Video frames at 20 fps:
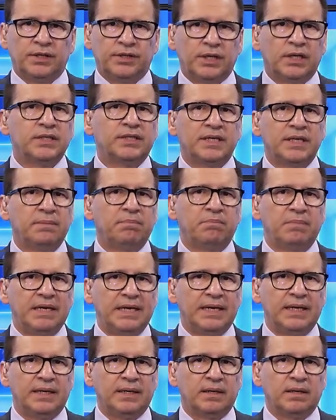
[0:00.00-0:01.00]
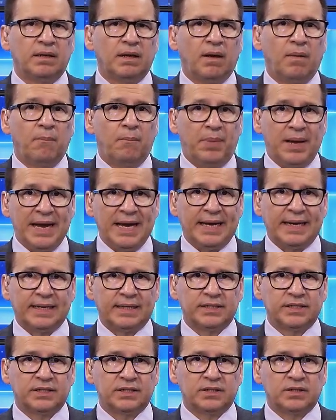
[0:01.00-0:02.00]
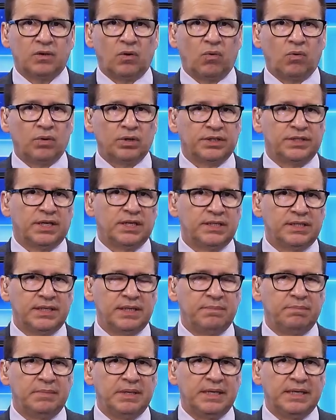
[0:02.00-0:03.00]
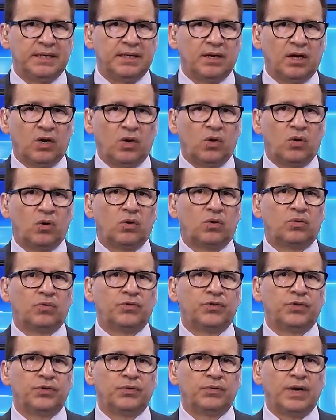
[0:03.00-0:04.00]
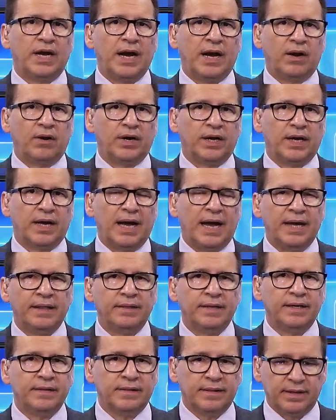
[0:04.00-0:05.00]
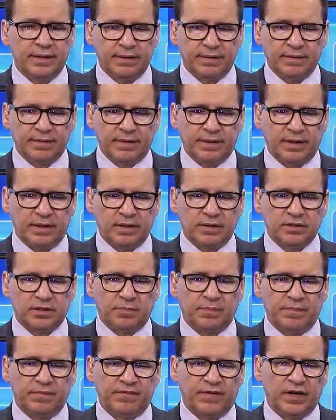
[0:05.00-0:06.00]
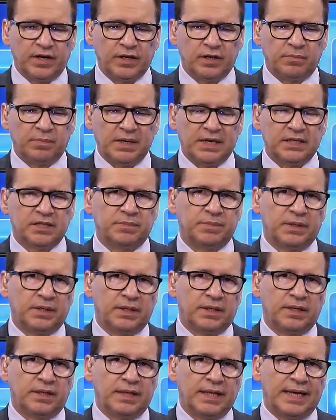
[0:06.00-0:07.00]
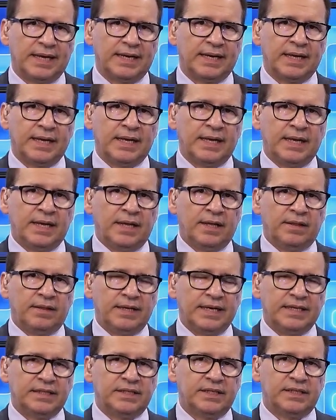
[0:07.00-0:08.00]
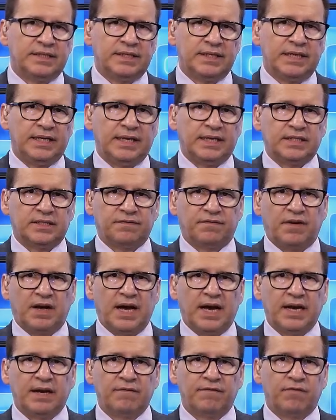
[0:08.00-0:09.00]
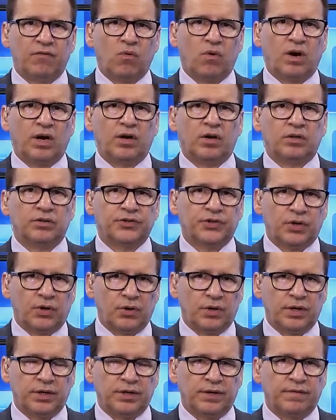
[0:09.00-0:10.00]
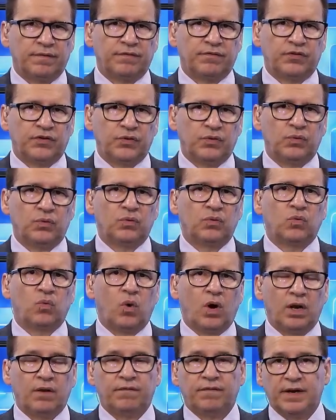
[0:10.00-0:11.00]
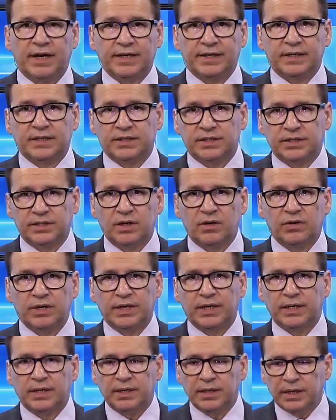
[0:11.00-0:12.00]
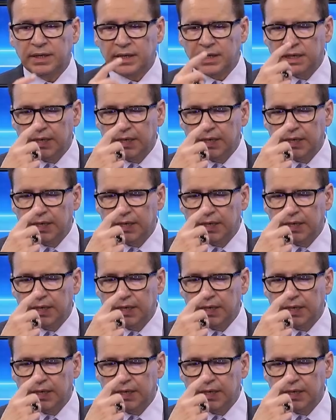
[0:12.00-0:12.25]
Does he mean banks? Or does he mean a whole new area? I think that there's a very good possibility that the SEC is vying for an alternative to qualified custodian